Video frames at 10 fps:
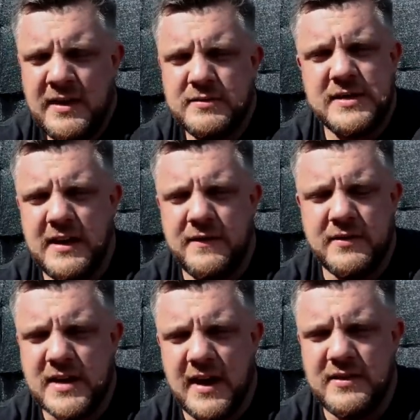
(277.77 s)
So say if
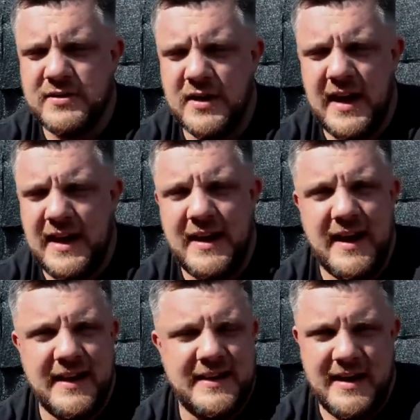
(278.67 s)
there's guys on 8,
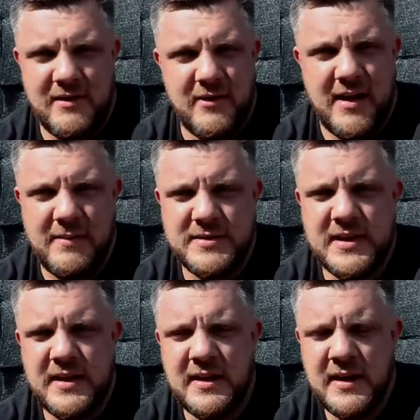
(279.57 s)
9, 10 reps,